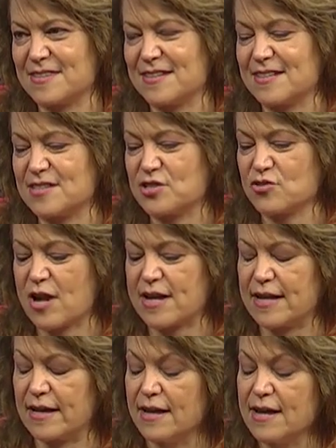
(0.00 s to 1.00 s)
I think it's
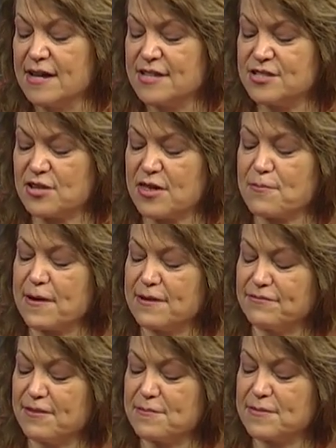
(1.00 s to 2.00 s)
striking. So they
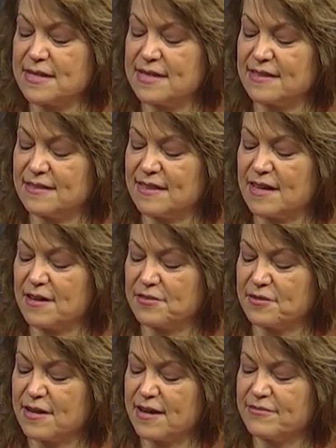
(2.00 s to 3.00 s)
went from the
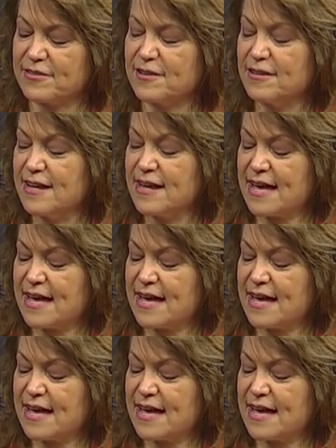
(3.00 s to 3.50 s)
other cover,